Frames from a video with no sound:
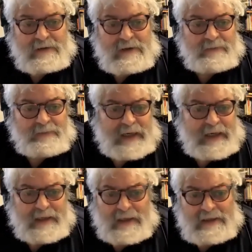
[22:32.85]

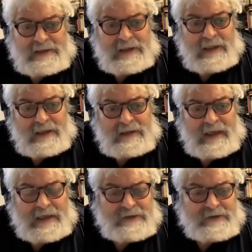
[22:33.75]
compete, and it's
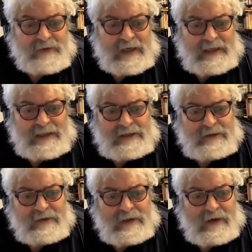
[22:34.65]
nature red in
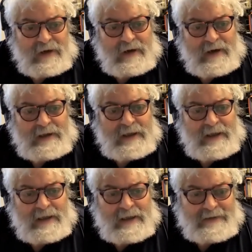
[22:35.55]
tooth and claw, and
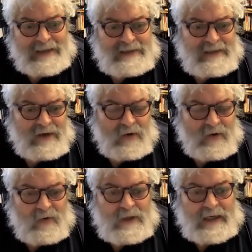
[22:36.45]
that's an
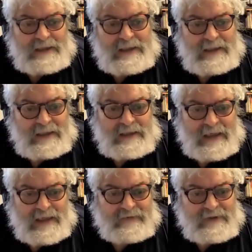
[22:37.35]
old idea in
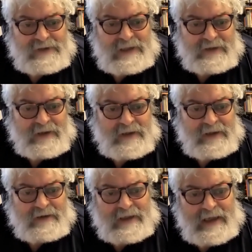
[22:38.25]
evolutionary
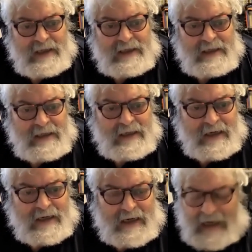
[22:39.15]
theory that I